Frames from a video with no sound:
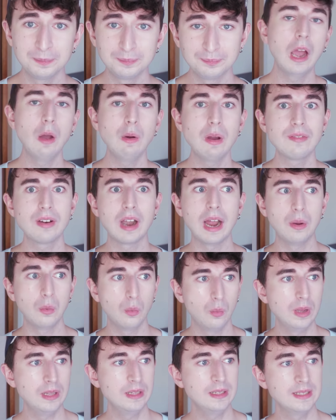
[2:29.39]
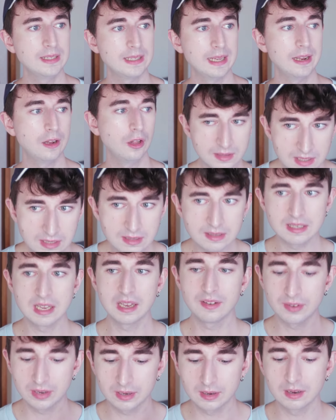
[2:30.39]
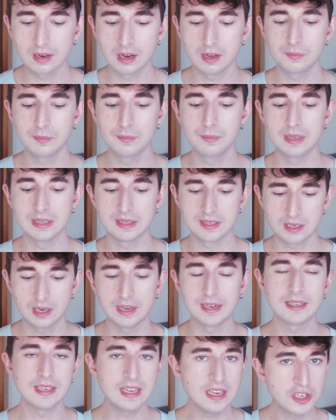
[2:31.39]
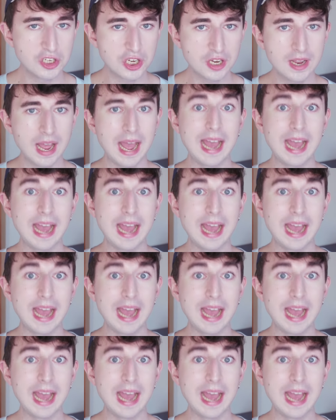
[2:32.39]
However, I will say, since having come and started teaching,